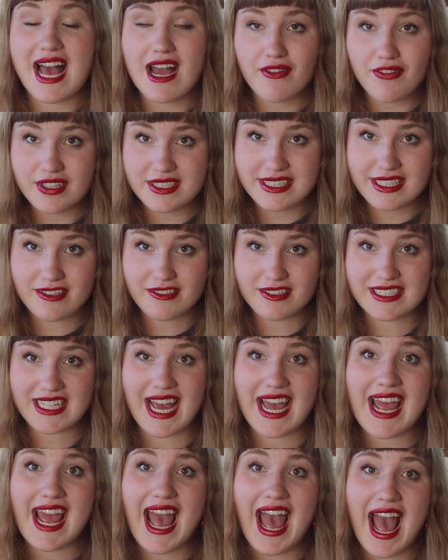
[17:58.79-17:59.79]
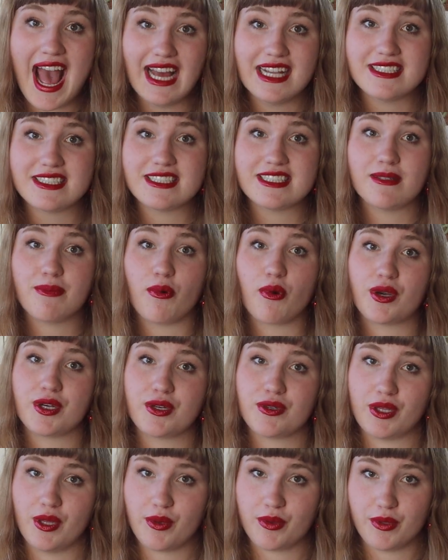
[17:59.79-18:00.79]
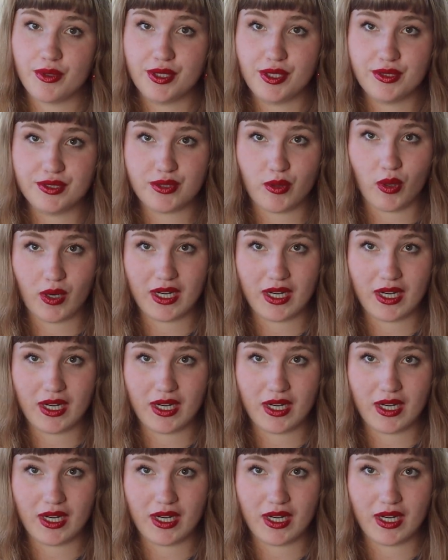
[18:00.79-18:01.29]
every single day and to support your local news